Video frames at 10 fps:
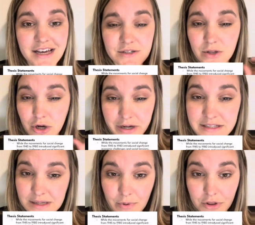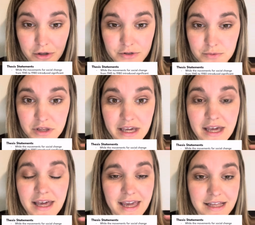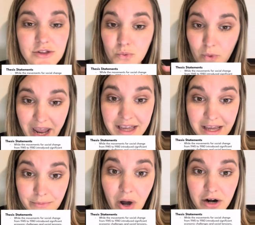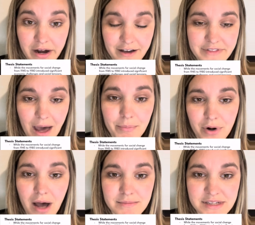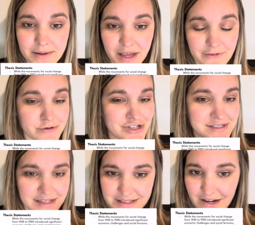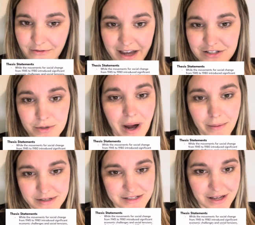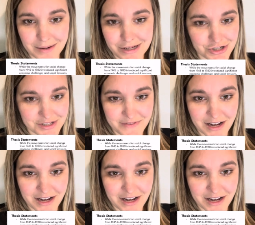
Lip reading: So there you can see both of those really hit the ranking part of that prompt. If you just listed effects, you're probably still going to be just fine